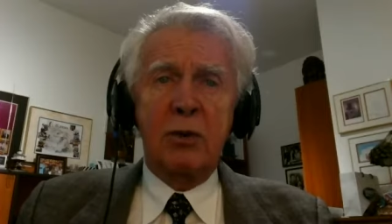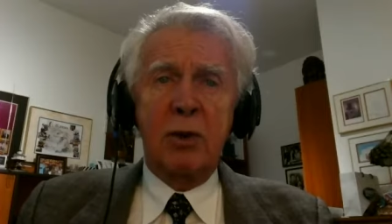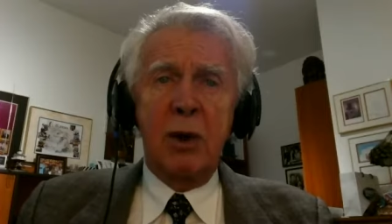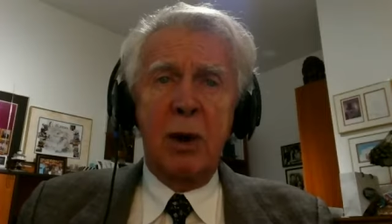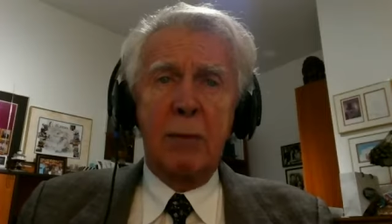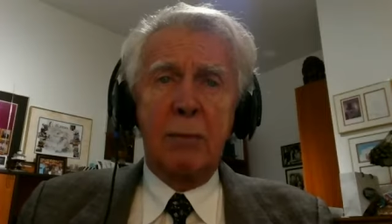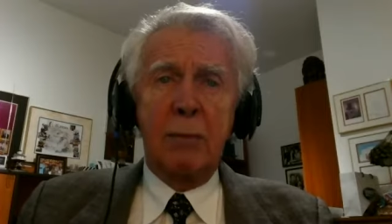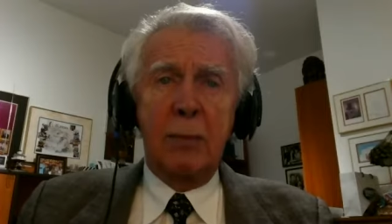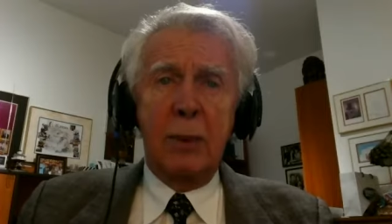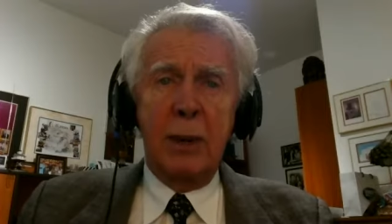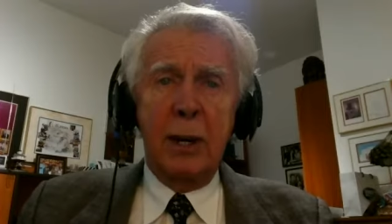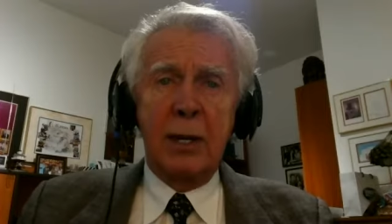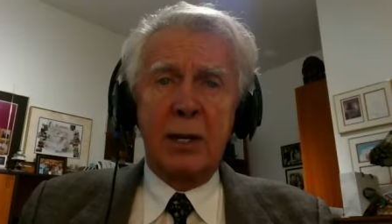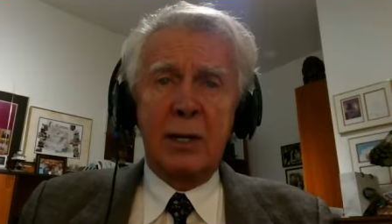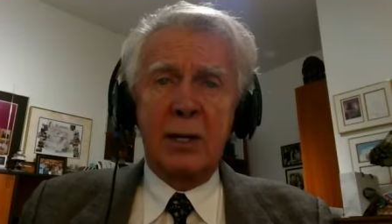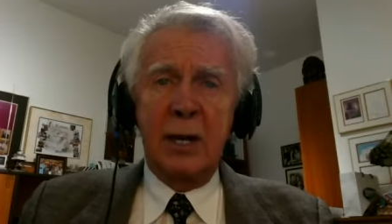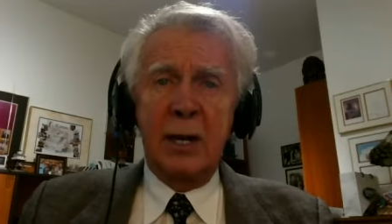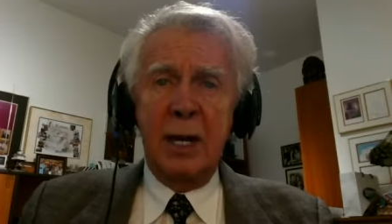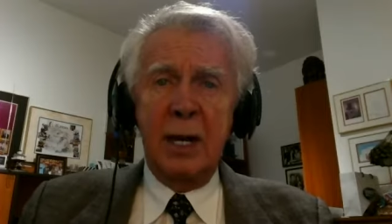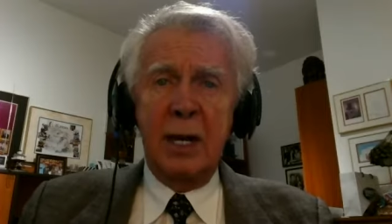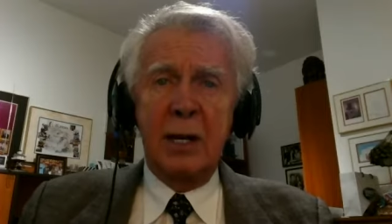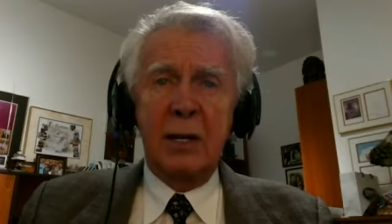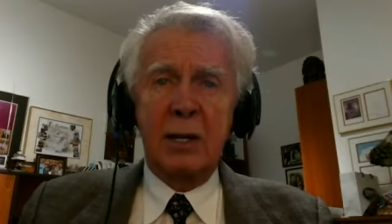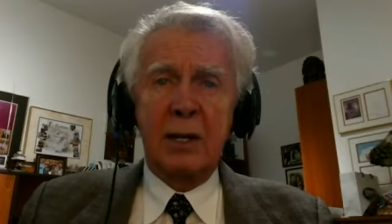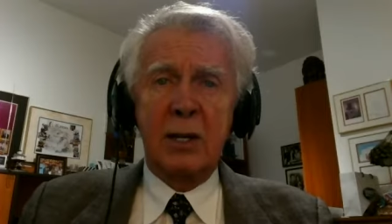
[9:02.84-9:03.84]
Trump has
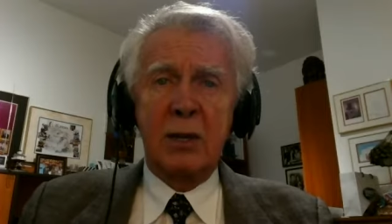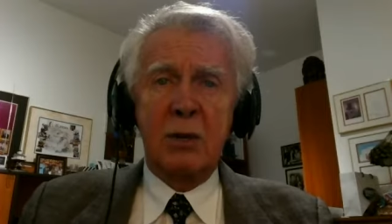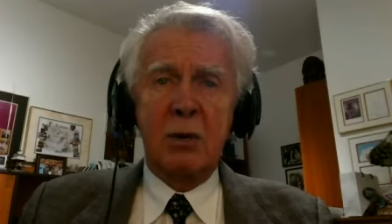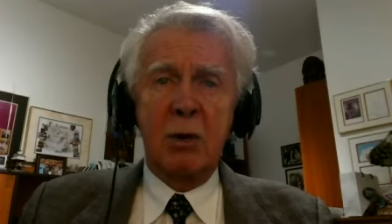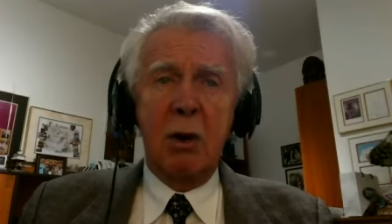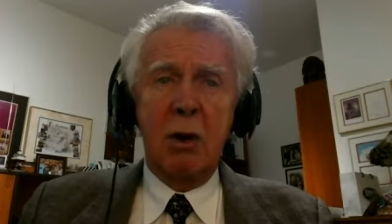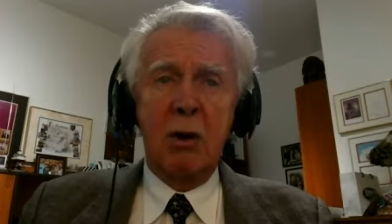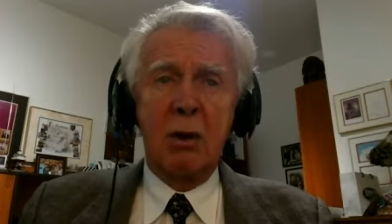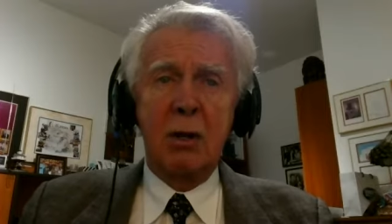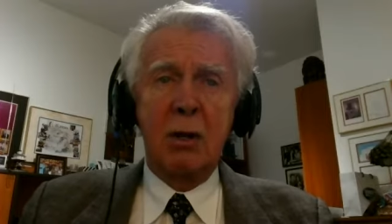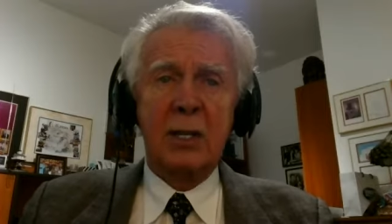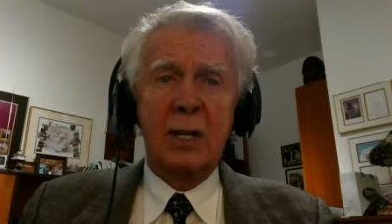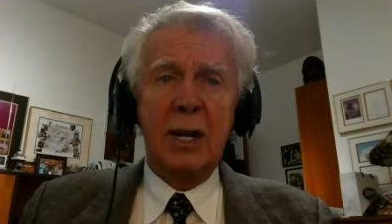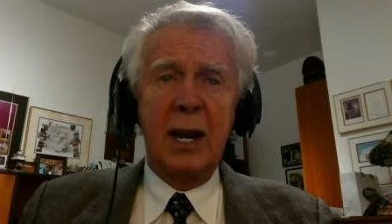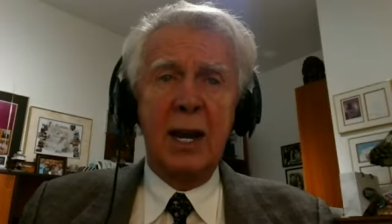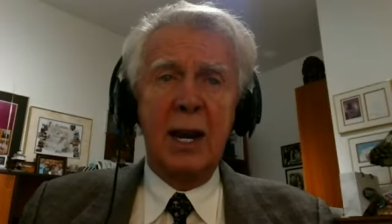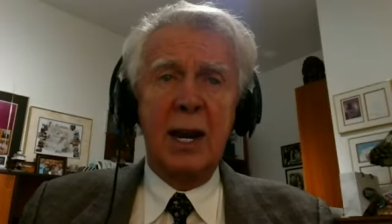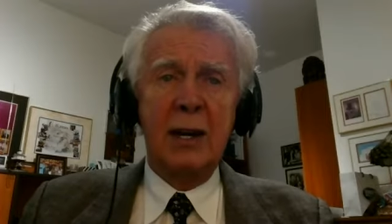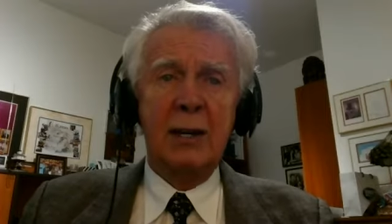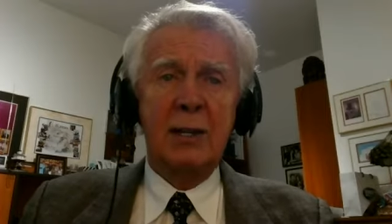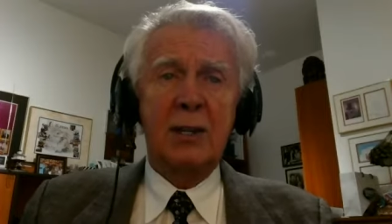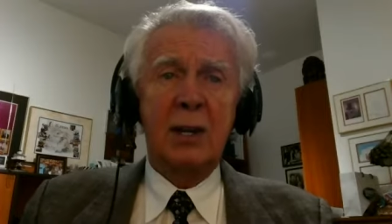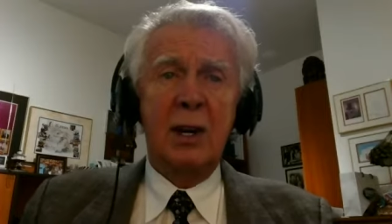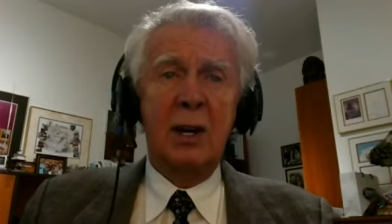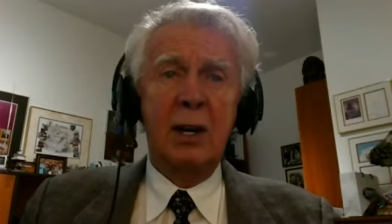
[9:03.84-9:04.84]
taken a strong
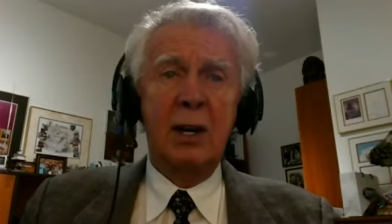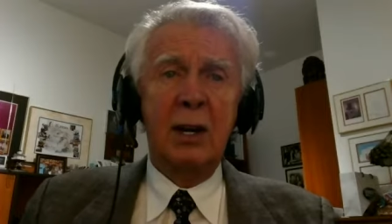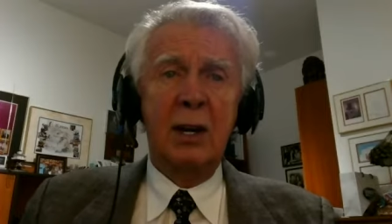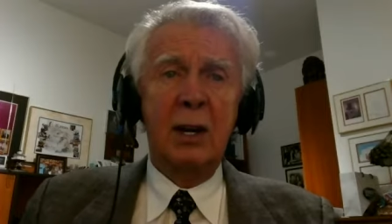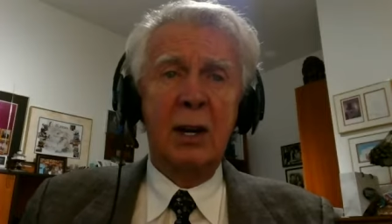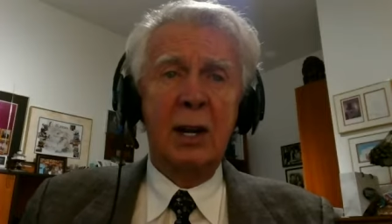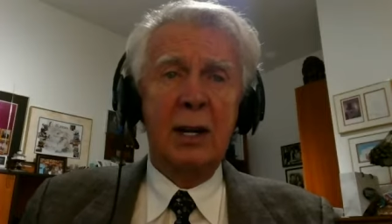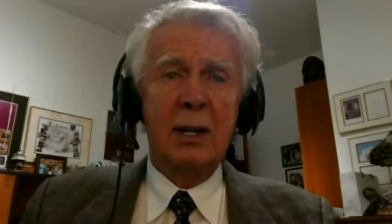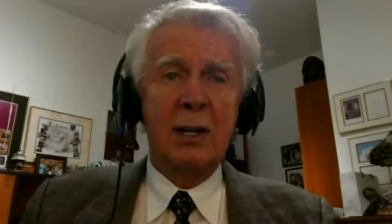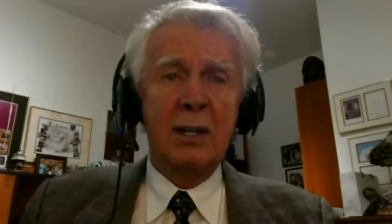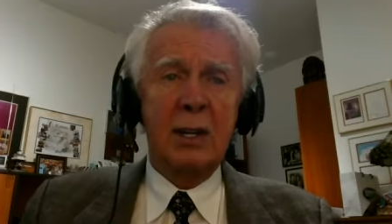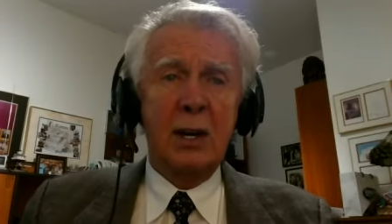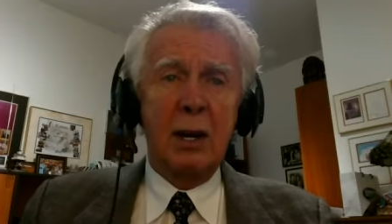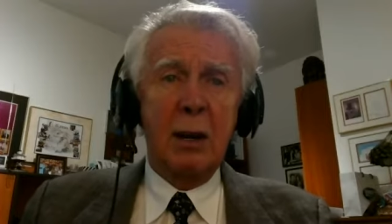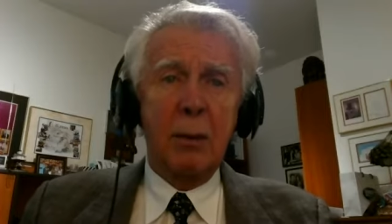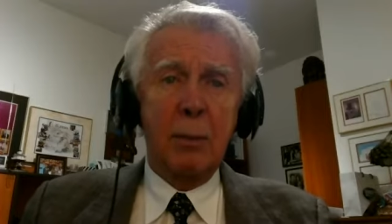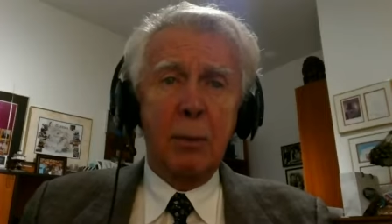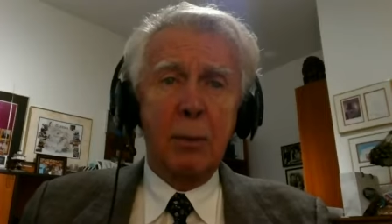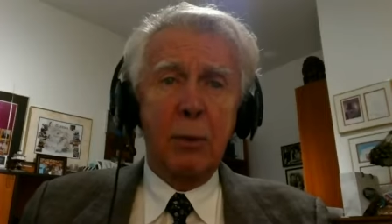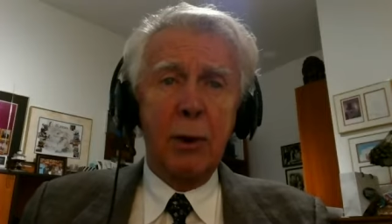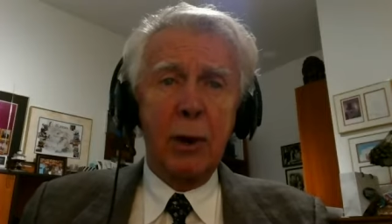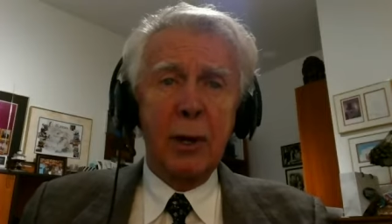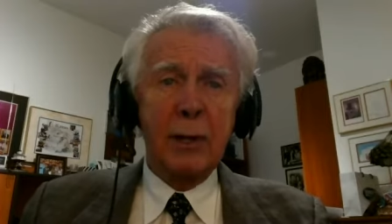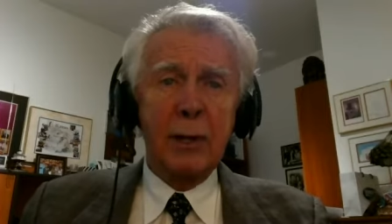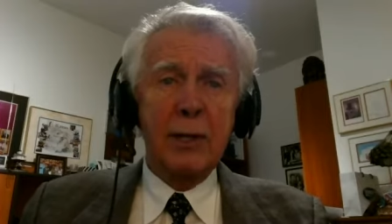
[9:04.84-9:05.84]
stance against
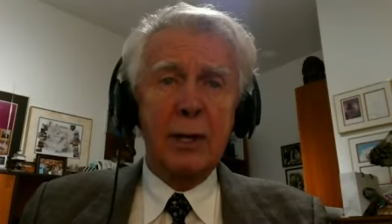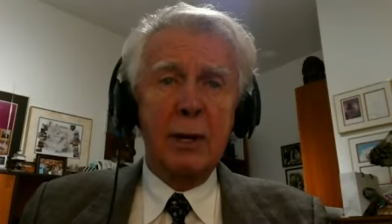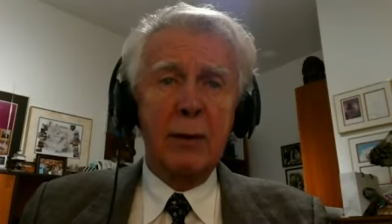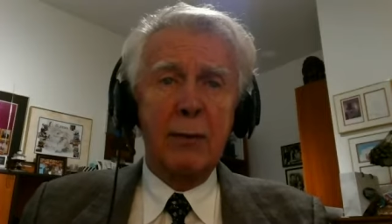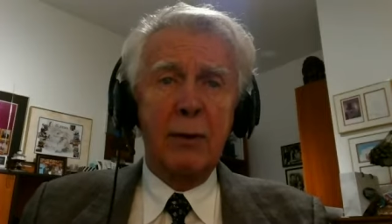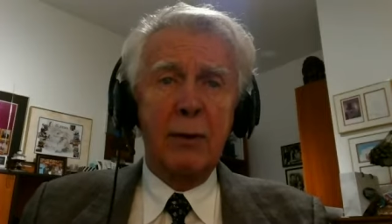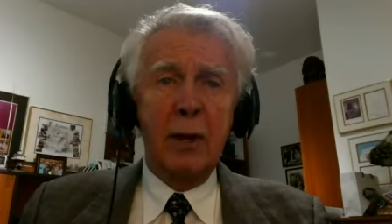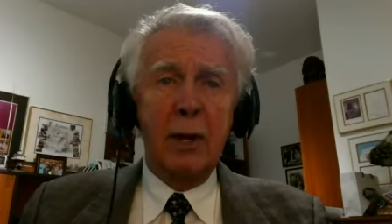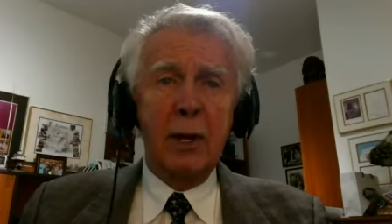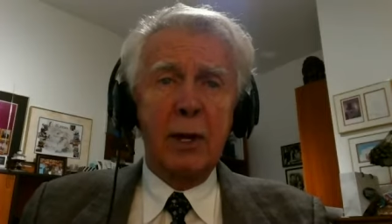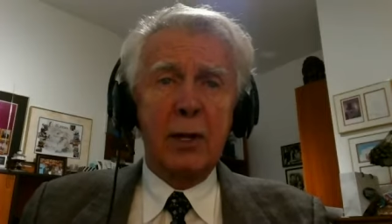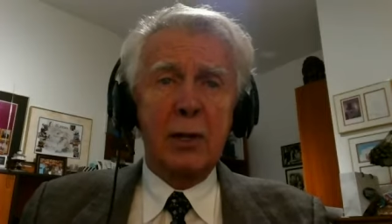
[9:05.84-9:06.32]
oppressive